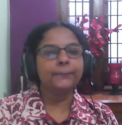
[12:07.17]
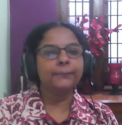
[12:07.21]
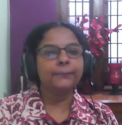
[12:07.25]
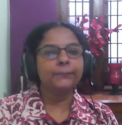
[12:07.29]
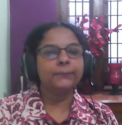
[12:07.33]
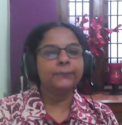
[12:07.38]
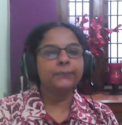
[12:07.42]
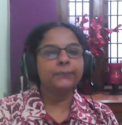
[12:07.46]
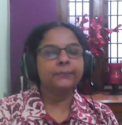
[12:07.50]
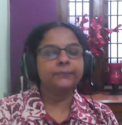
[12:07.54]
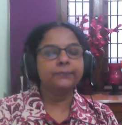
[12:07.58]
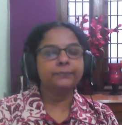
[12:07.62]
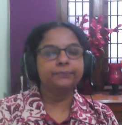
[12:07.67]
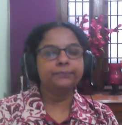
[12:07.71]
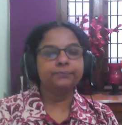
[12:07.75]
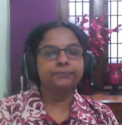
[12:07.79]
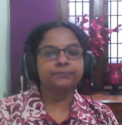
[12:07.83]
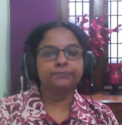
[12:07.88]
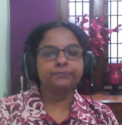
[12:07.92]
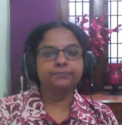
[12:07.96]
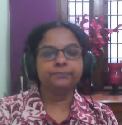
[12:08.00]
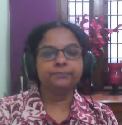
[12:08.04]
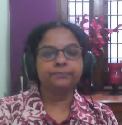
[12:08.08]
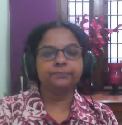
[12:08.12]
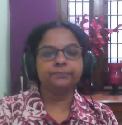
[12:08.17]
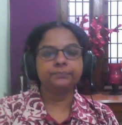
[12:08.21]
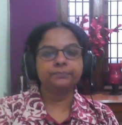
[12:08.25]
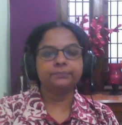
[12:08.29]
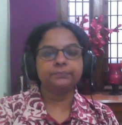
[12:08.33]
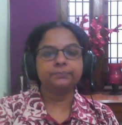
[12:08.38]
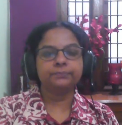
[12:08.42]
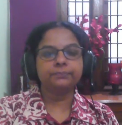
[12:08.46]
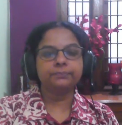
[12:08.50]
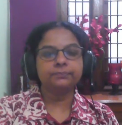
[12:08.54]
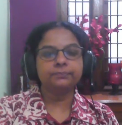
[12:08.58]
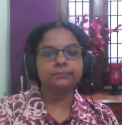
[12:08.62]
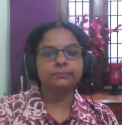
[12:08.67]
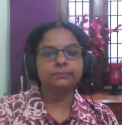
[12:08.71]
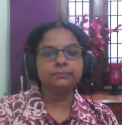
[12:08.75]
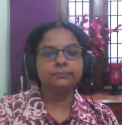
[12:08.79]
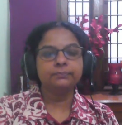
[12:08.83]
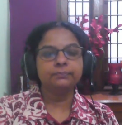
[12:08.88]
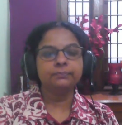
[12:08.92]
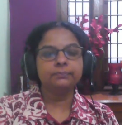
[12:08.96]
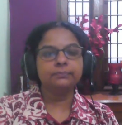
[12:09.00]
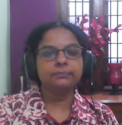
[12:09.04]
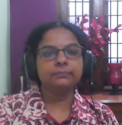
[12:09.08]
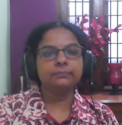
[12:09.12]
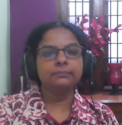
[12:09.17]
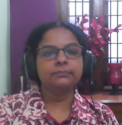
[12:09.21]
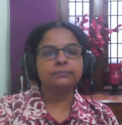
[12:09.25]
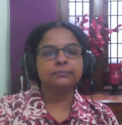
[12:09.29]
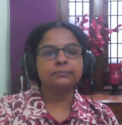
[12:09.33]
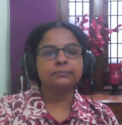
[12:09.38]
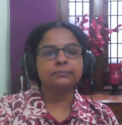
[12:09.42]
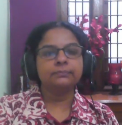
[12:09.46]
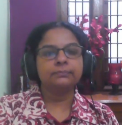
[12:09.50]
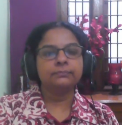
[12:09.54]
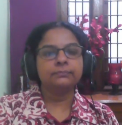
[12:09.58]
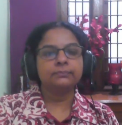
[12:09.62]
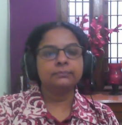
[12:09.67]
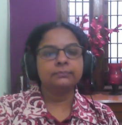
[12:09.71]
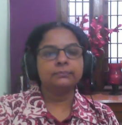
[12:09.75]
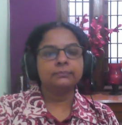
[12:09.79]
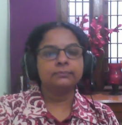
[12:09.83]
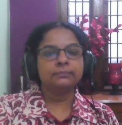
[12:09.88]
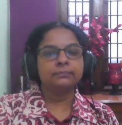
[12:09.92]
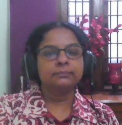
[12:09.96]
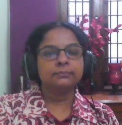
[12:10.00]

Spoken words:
(silence)